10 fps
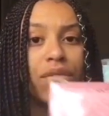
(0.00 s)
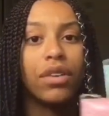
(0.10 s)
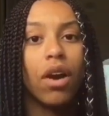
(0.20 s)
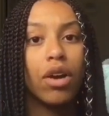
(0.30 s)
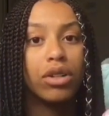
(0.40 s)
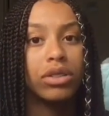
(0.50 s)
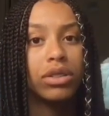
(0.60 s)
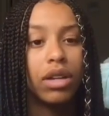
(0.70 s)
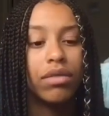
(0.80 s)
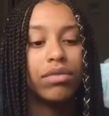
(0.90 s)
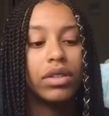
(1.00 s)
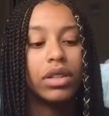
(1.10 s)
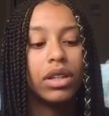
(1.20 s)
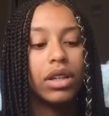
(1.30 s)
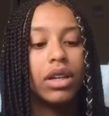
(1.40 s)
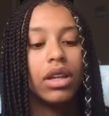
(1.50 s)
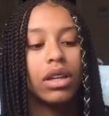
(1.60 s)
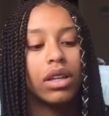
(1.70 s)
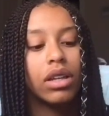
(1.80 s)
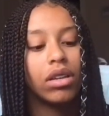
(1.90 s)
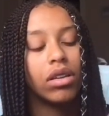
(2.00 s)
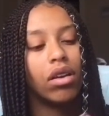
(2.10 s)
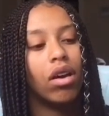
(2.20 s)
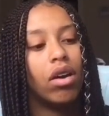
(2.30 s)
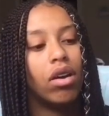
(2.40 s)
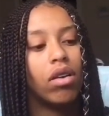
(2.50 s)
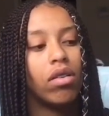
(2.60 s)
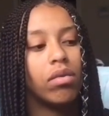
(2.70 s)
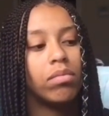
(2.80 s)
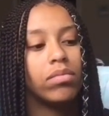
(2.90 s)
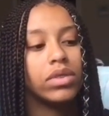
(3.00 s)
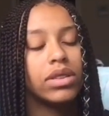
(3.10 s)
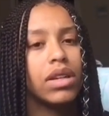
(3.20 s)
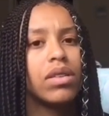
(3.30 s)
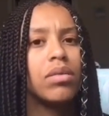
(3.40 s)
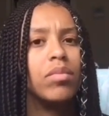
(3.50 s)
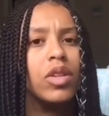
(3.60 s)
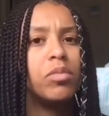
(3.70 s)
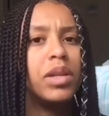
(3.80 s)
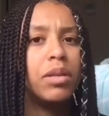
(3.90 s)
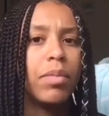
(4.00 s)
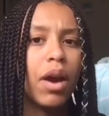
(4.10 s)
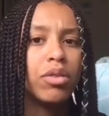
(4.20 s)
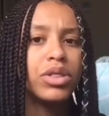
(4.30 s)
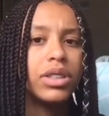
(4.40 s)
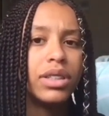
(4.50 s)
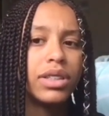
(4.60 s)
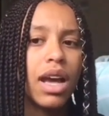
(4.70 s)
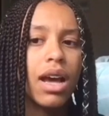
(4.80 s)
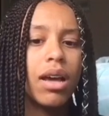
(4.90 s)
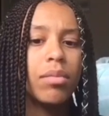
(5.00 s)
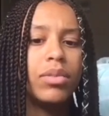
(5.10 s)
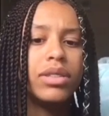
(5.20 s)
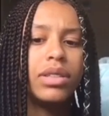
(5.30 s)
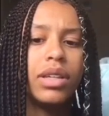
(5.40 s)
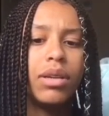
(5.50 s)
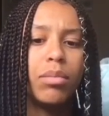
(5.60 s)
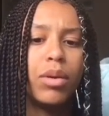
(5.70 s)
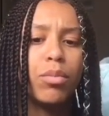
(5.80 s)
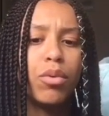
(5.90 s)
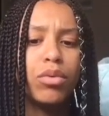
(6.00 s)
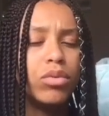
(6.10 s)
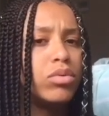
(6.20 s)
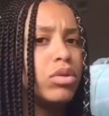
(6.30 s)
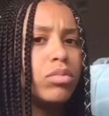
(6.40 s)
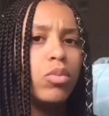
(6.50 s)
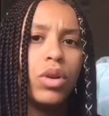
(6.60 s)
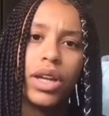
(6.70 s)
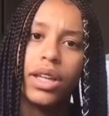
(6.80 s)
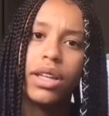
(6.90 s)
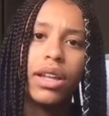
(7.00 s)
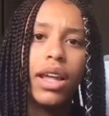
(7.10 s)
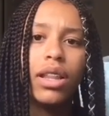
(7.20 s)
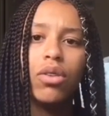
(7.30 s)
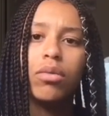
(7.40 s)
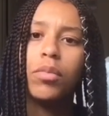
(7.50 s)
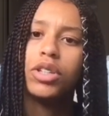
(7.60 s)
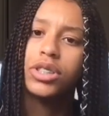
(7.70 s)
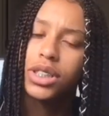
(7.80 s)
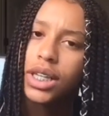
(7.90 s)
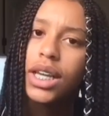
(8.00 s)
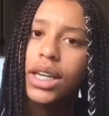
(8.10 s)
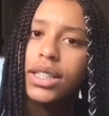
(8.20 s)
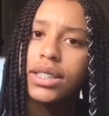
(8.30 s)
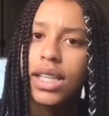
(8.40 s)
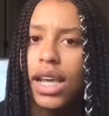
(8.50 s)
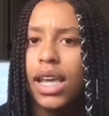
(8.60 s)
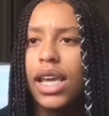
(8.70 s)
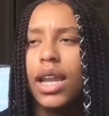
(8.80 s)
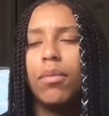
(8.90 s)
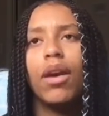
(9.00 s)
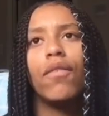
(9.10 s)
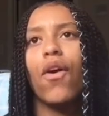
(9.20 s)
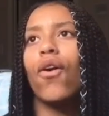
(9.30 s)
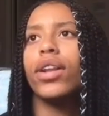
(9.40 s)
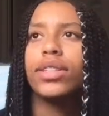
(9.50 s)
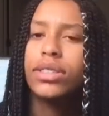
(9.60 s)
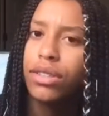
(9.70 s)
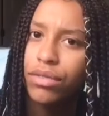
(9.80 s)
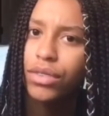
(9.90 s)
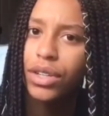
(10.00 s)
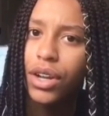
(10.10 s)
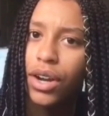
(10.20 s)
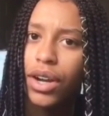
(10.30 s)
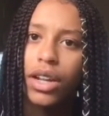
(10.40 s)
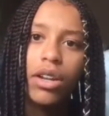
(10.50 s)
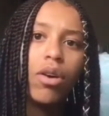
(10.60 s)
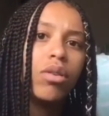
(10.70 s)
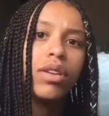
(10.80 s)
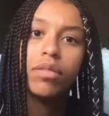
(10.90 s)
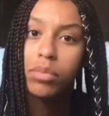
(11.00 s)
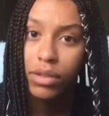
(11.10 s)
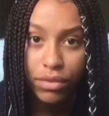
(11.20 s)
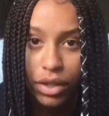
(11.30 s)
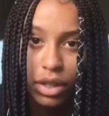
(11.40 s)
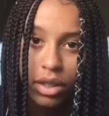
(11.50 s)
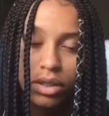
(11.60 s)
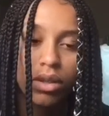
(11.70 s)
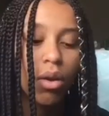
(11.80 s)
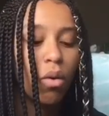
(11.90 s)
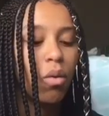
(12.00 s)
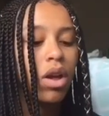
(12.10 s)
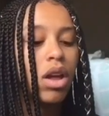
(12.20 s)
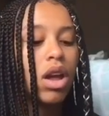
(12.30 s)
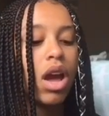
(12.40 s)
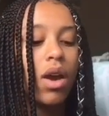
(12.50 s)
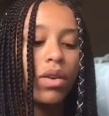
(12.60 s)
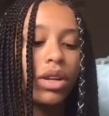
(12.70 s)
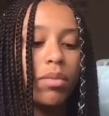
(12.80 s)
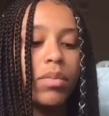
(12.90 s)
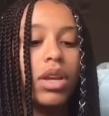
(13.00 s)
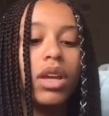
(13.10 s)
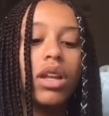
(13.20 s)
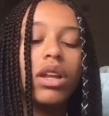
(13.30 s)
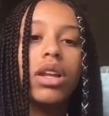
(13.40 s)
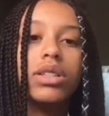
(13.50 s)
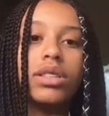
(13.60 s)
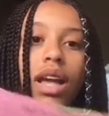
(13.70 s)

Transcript: to fit all your stuff in it. Instead of them little bitty pouches I be seeing people on YouTube with, and they little merch kits, maybe having all that stuff in there and they don't even be fitting. So I recommend a